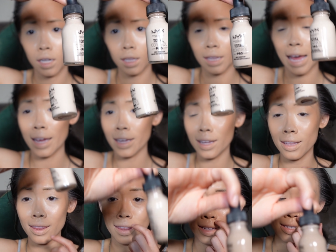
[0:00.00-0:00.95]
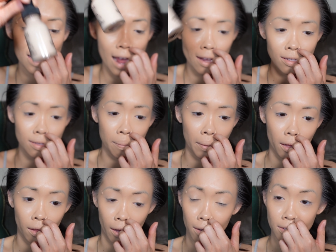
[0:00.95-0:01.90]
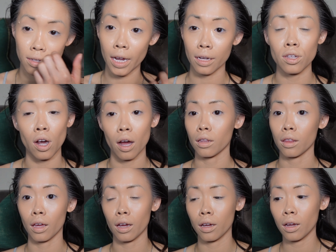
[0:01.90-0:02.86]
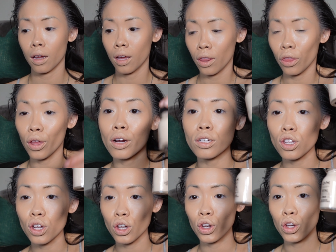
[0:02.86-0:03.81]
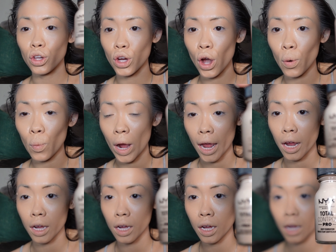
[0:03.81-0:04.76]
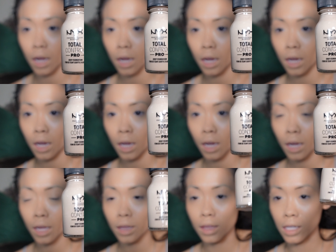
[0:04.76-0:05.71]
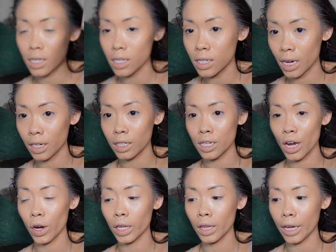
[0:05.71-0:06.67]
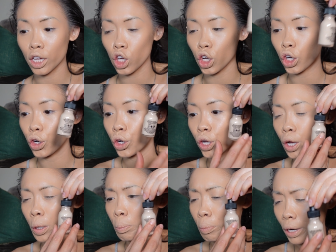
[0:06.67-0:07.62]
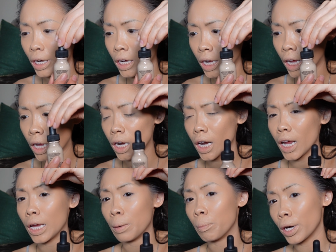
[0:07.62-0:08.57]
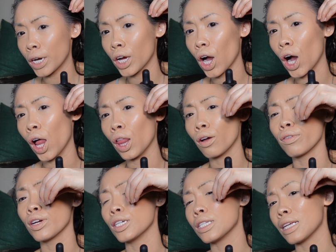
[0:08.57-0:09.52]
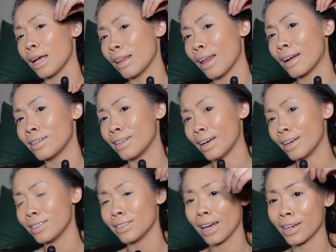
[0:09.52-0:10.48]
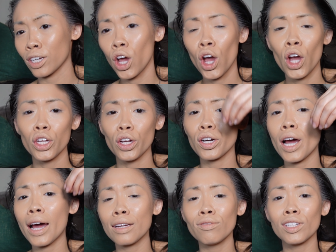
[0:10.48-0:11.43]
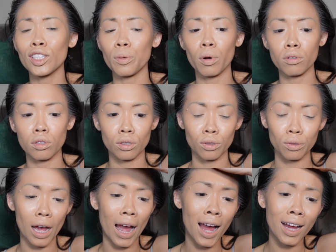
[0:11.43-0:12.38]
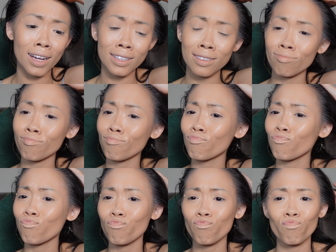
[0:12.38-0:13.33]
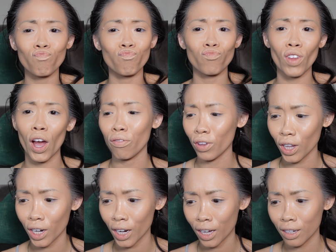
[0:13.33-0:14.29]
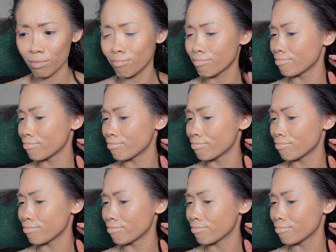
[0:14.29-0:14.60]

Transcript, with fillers: Like this has to be like a TikTok thing. There's no way this is sanitary. Like you're putting it and you're putting all over your skin like this. Like you're not even supposed to do I'm um, not feeling it